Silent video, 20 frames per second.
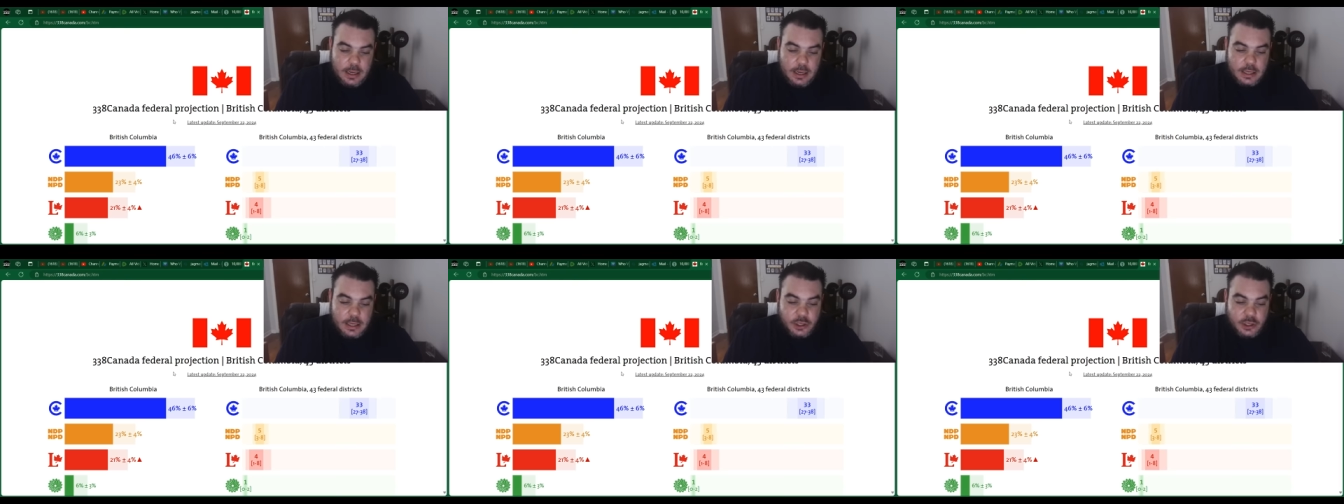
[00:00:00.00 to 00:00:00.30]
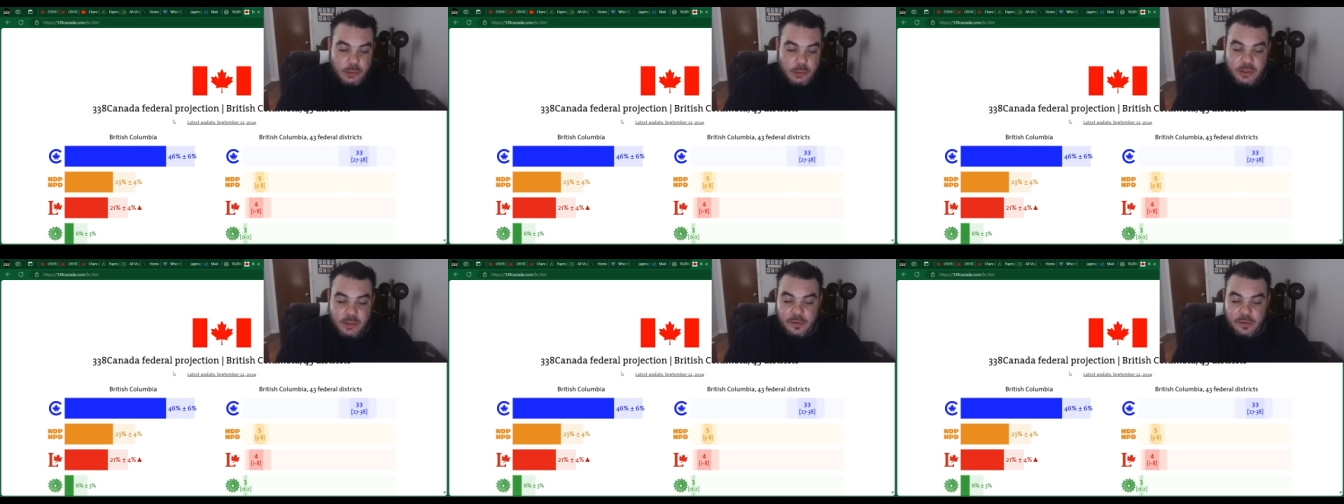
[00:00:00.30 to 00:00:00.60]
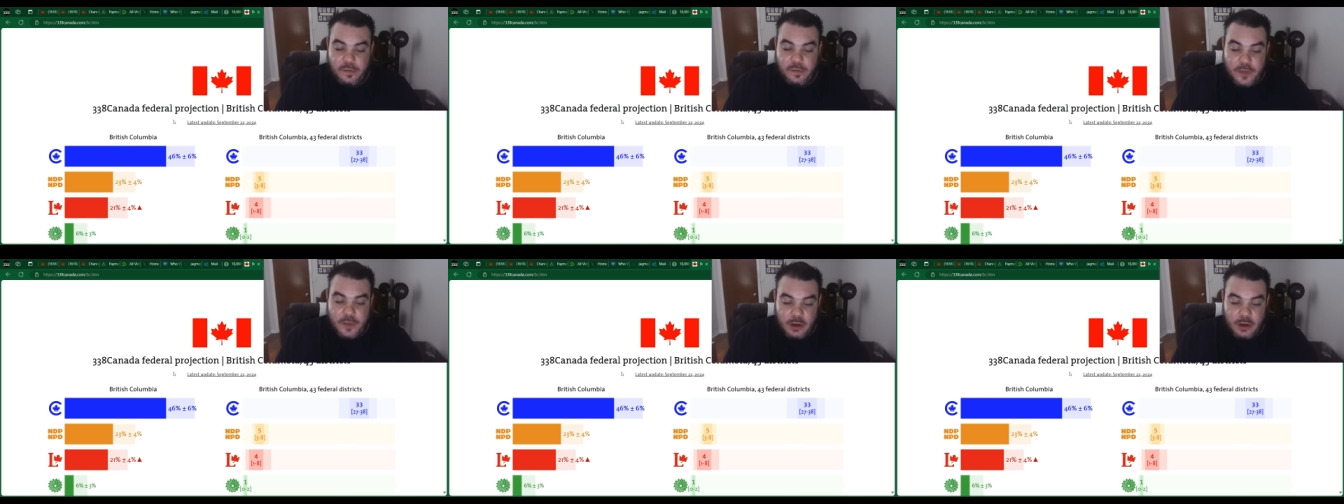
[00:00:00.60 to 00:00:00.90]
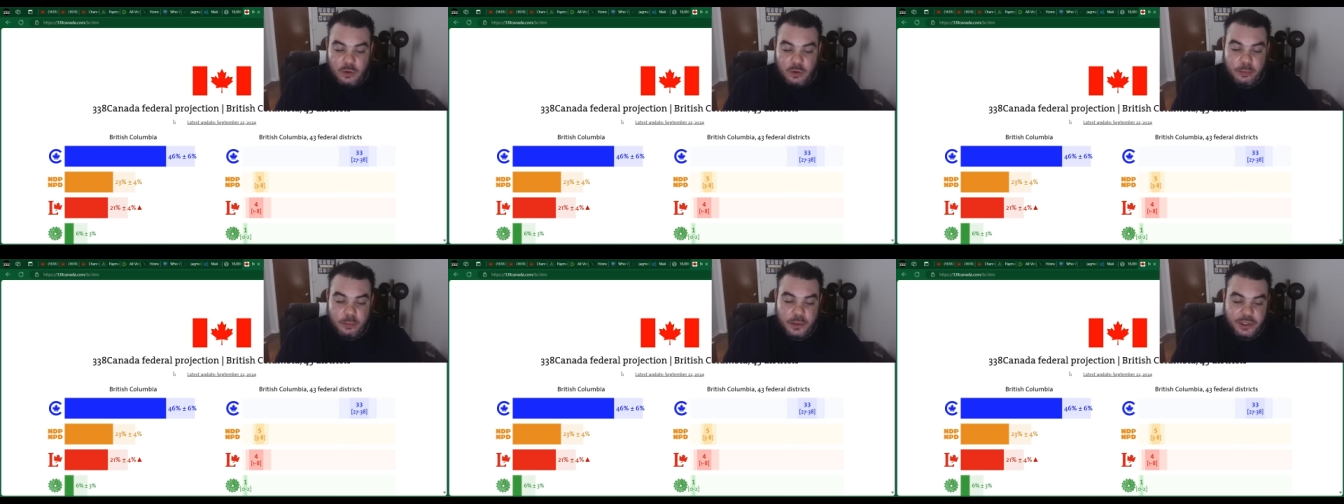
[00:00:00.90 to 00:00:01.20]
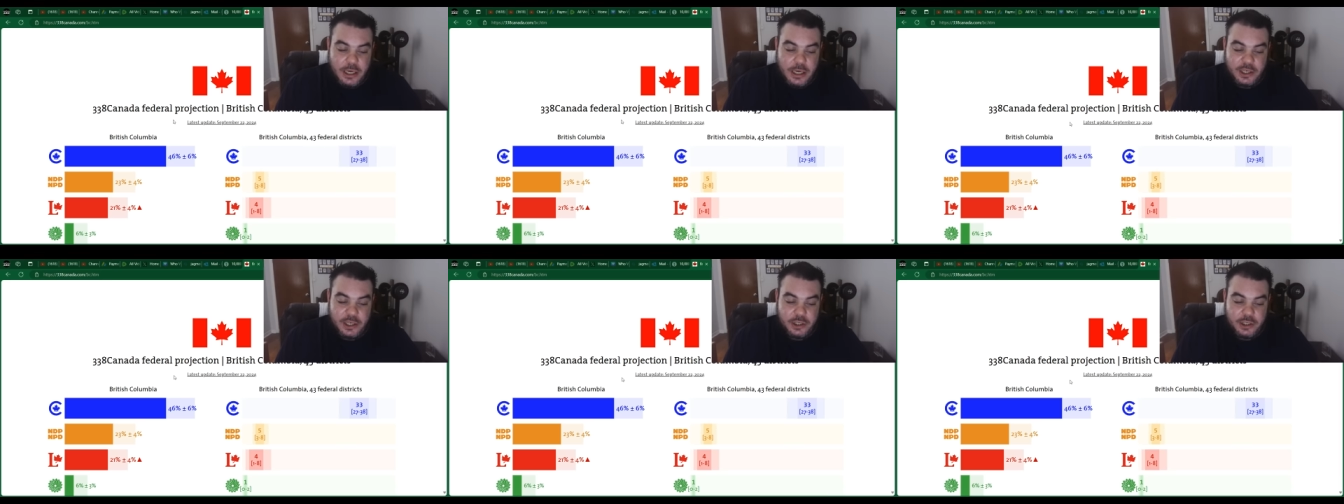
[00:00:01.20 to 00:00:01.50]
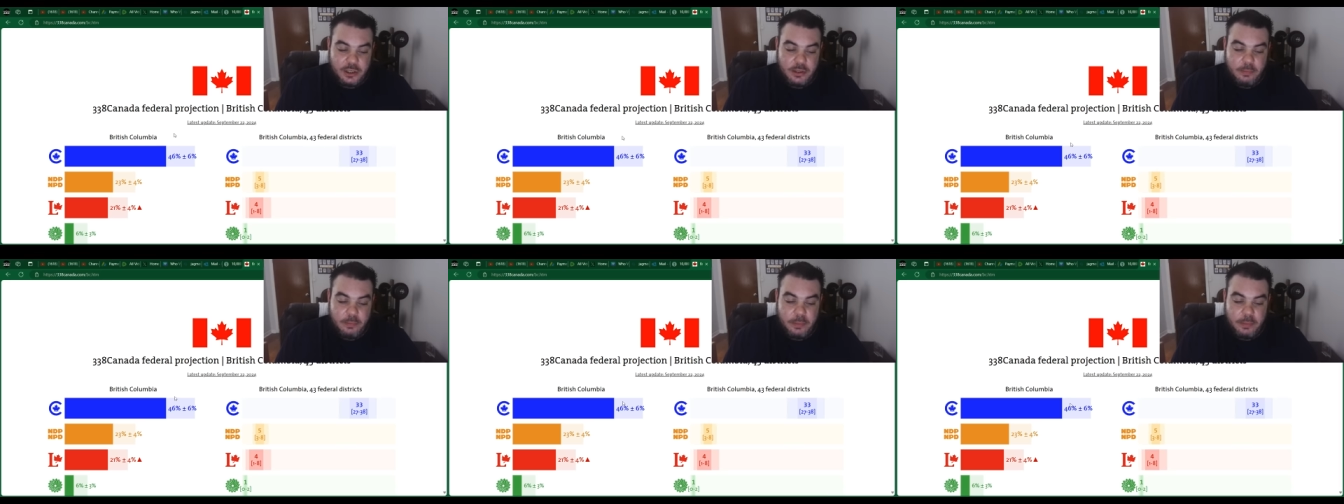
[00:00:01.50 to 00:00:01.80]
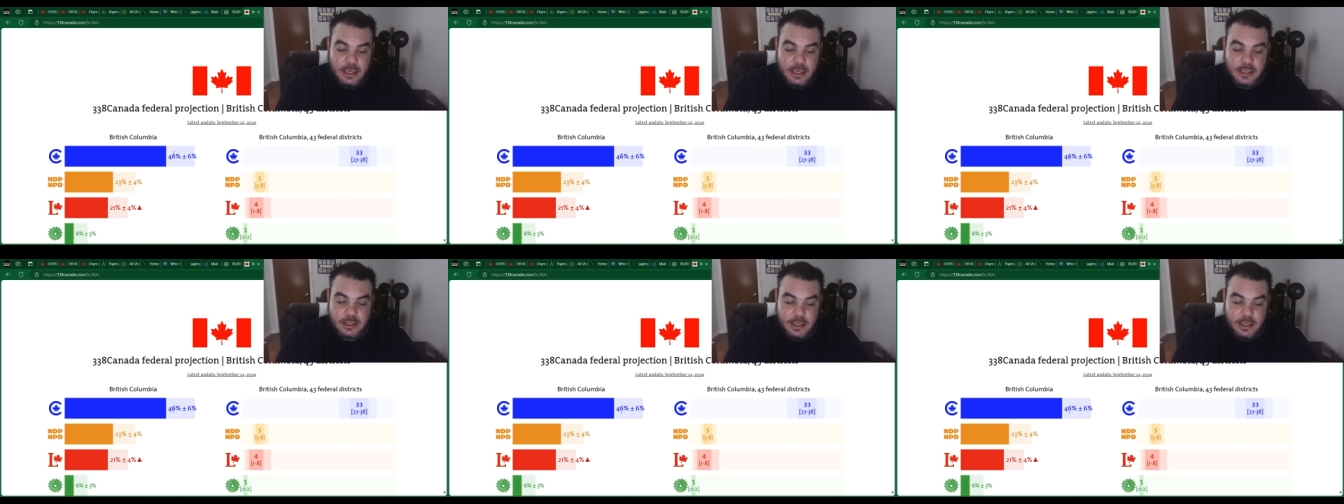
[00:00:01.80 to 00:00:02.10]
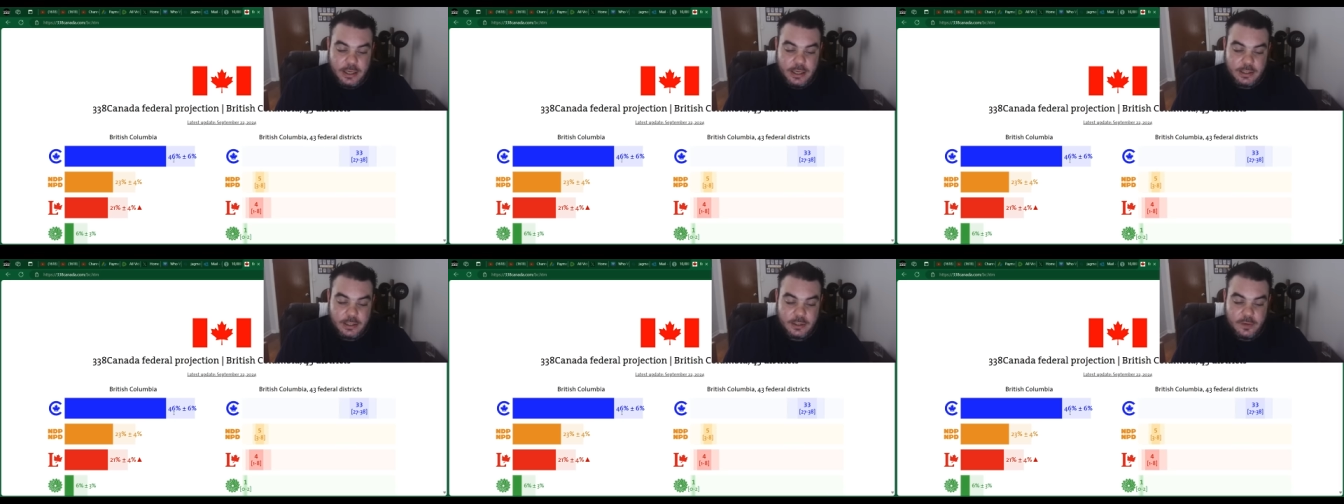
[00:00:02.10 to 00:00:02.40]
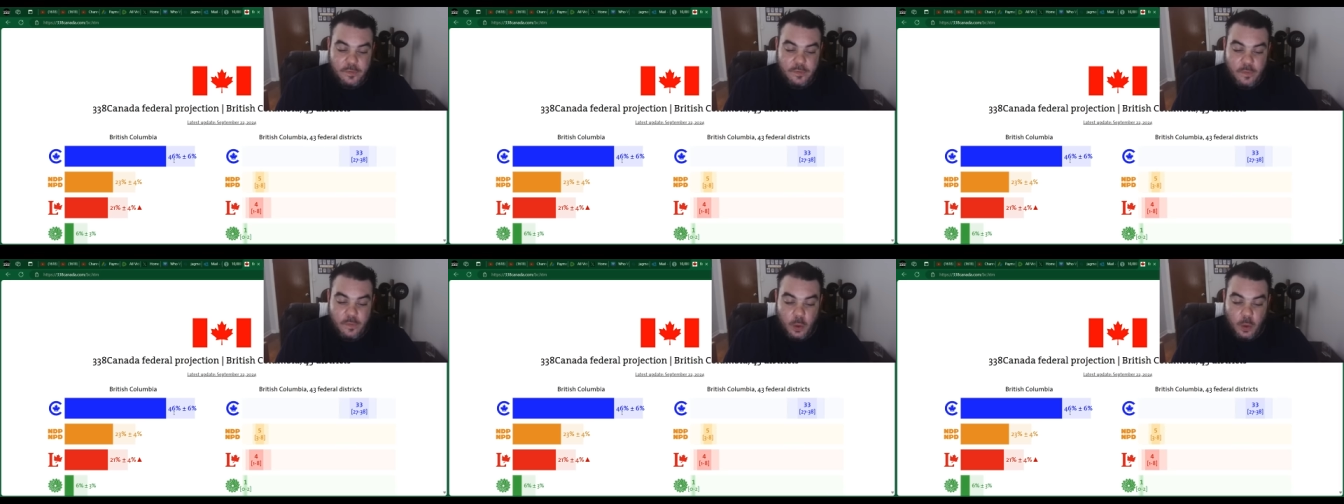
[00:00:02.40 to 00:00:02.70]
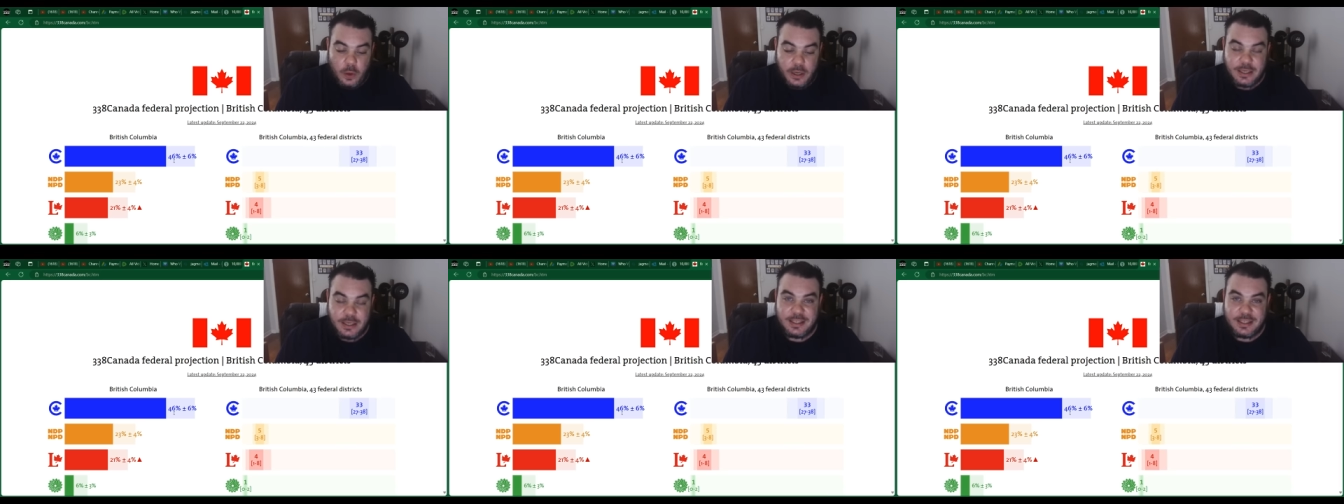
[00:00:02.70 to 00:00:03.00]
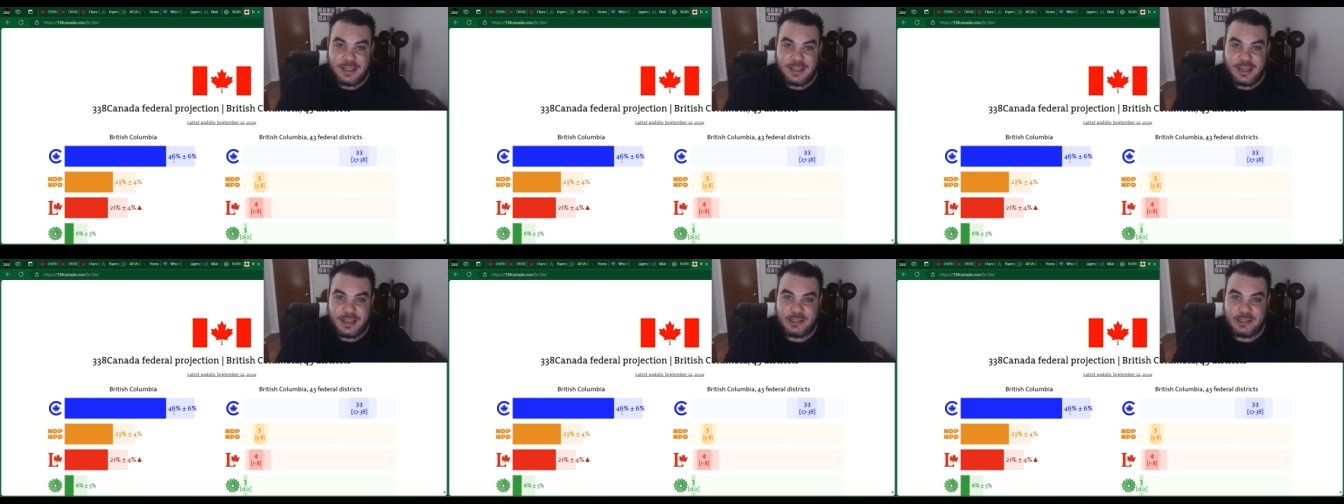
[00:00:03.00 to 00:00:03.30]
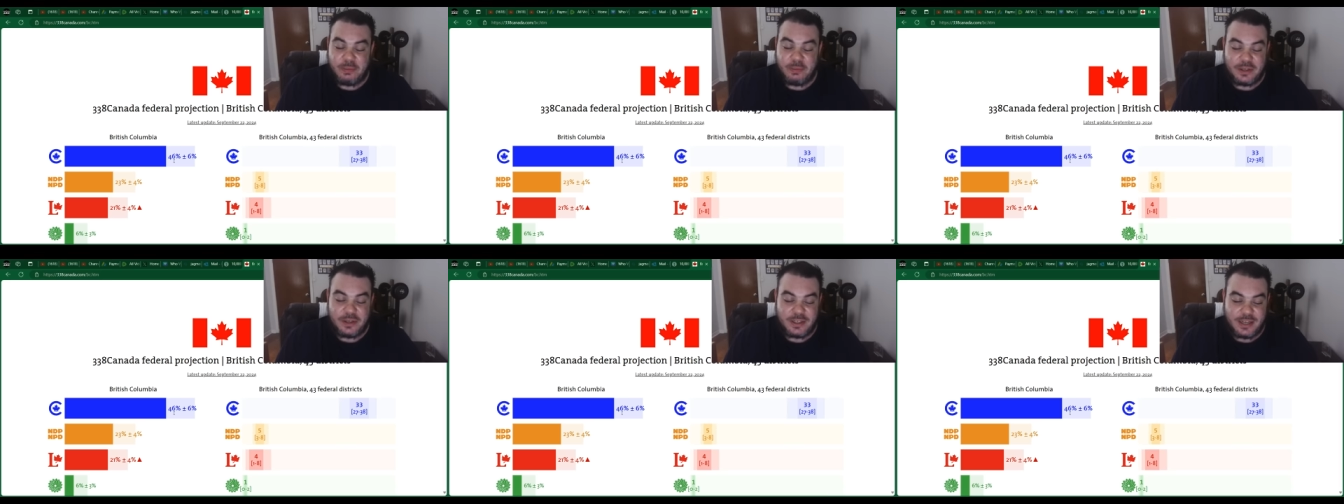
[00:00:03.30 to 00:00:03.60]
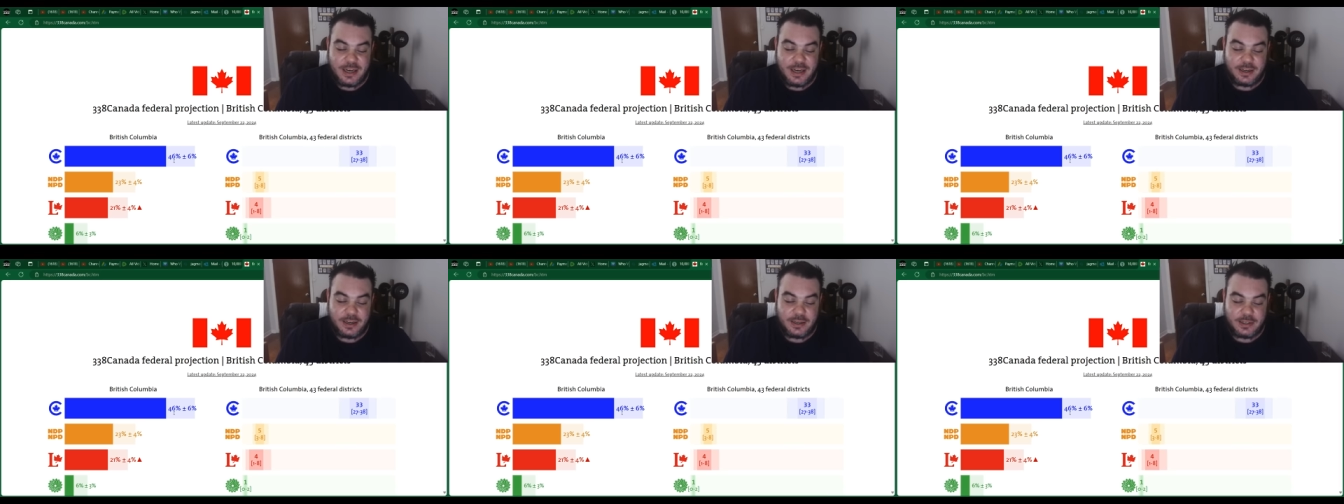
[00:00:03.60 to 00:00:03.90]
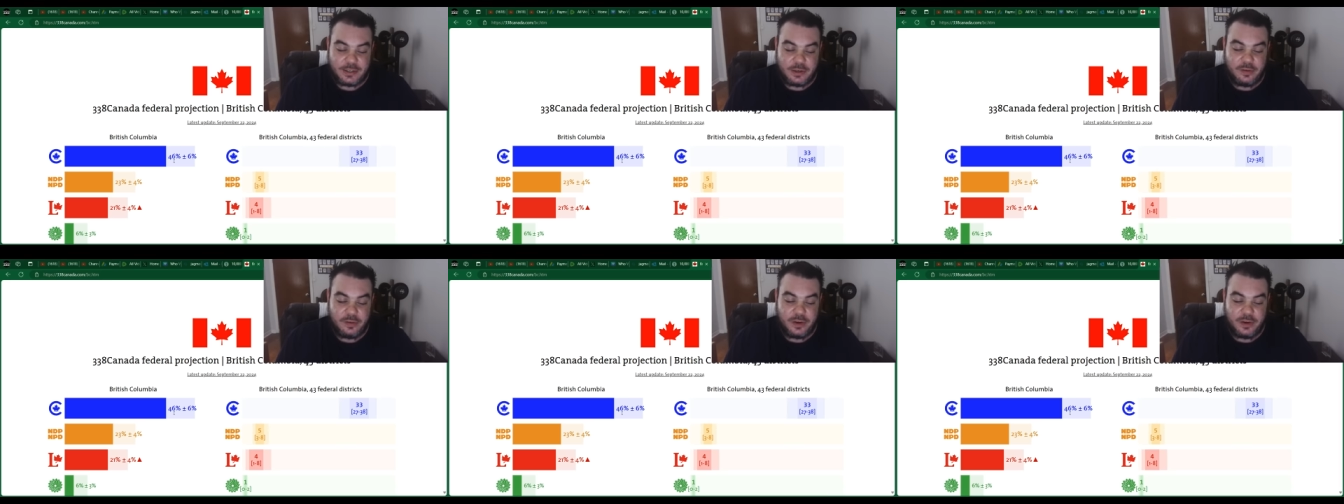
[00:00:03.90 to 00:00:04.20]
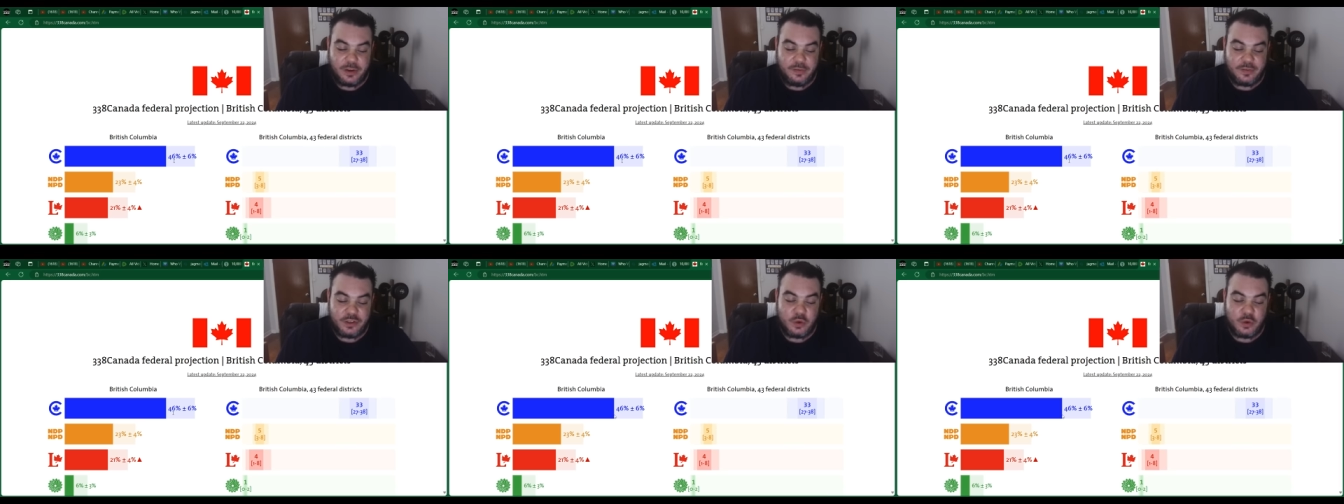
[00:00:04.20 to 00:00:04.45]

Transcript: in terms of the federal projection, BC is 46% conservative,